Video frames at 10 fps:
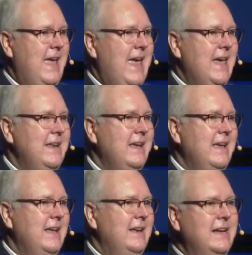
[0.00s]
And
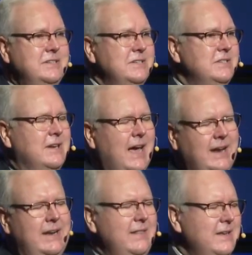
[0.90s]
not just, God, I
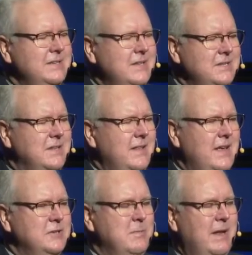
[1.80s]
need this, this, and
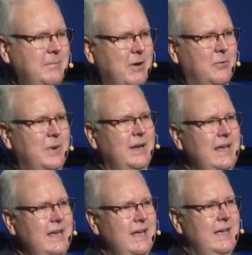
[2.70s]
this, but, but
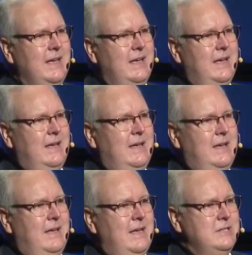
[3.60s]
really
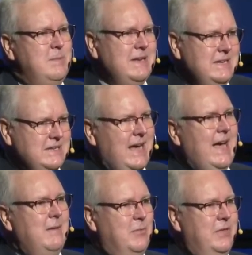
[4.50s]
spending
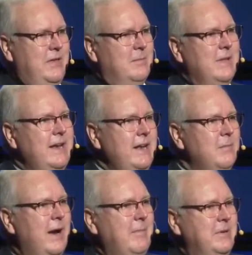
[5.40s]
time with Him, letting Him
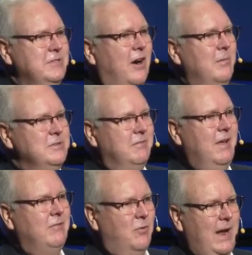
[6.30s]
wrap His arms of
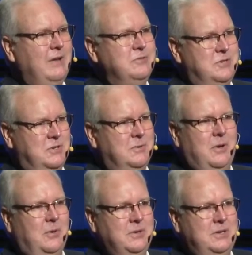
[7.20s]
love around you and
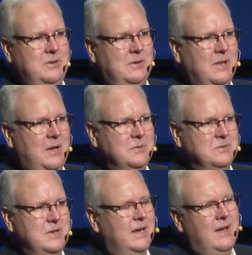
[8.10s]
holding you
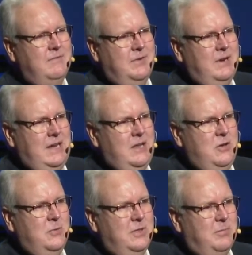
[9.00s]
close and comforting
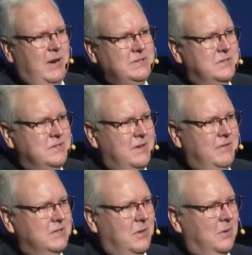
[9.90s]
you with the presence of
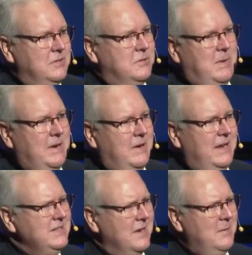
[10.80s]
His Holy Spirit.
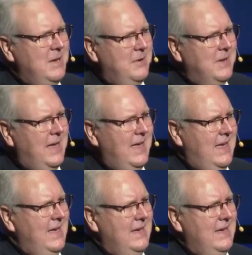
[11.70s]
It's going to be okay.